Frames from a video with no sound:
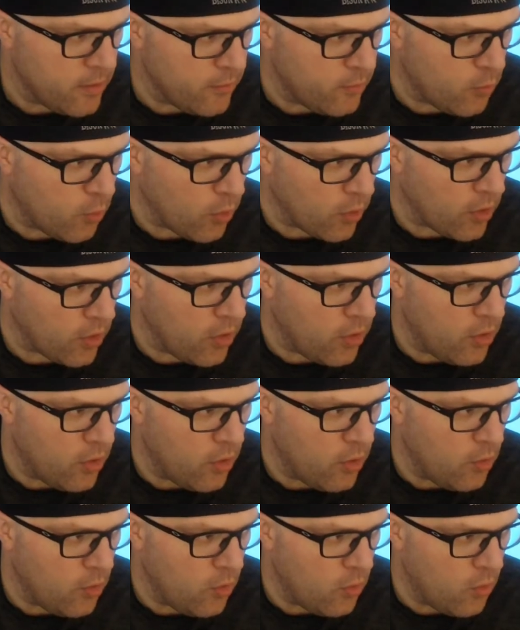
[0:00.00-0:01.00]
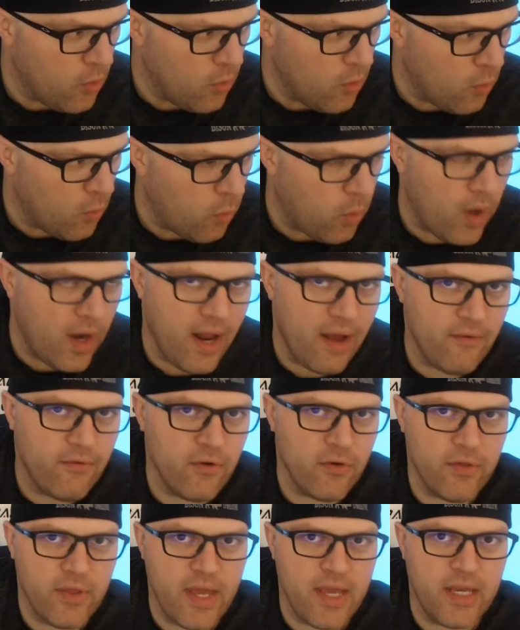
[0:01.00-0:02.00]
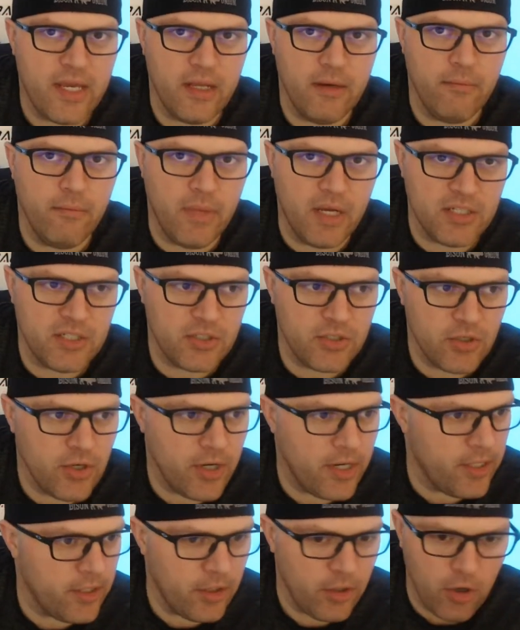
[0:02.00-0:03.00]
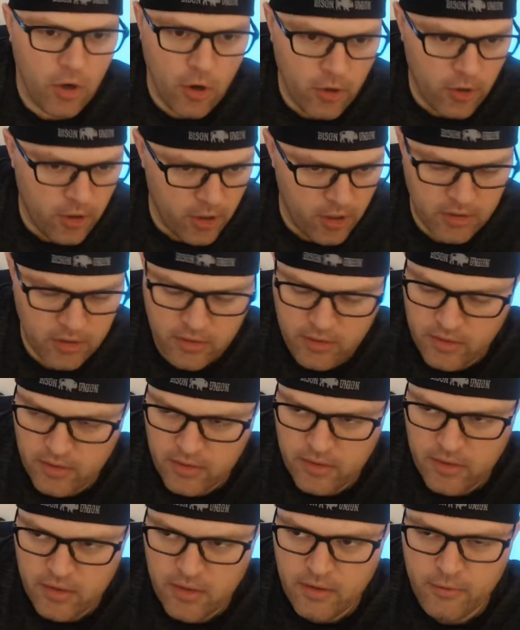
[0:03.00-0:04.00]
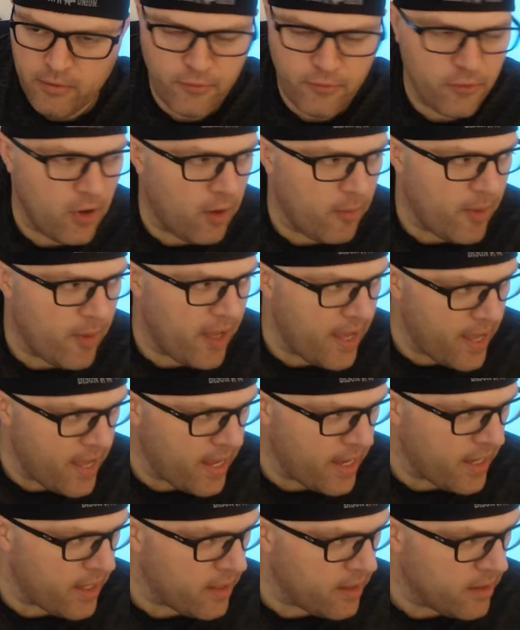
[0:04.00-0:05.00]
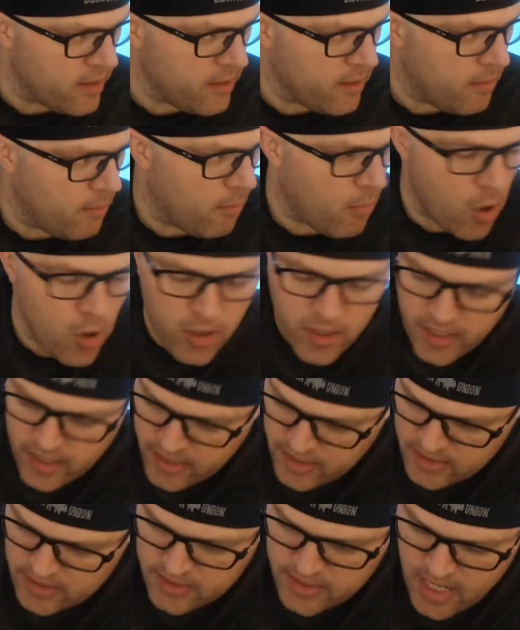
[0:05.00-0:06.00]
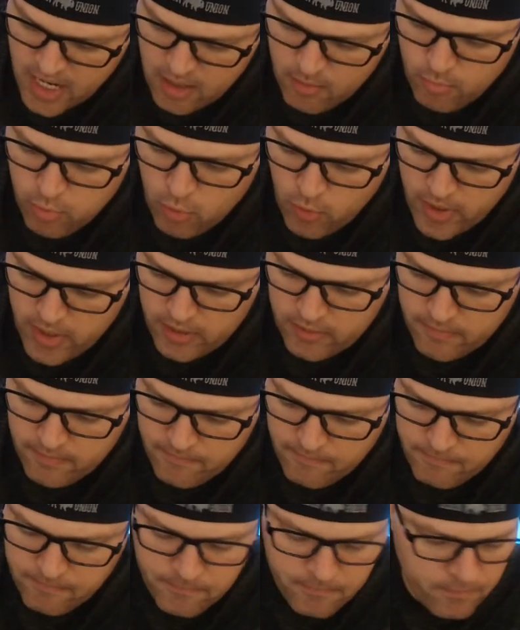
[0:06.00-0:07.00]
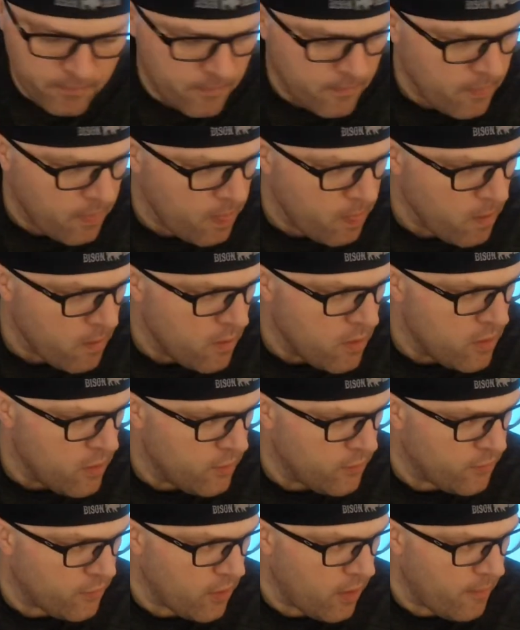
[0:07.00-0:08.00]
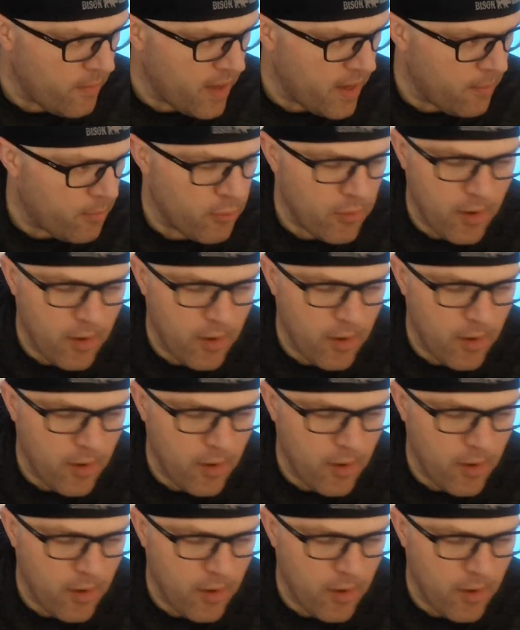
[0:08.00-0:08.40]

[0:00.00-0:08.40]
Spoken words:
for whatever they can muster and garner from a marketing standpoint, from a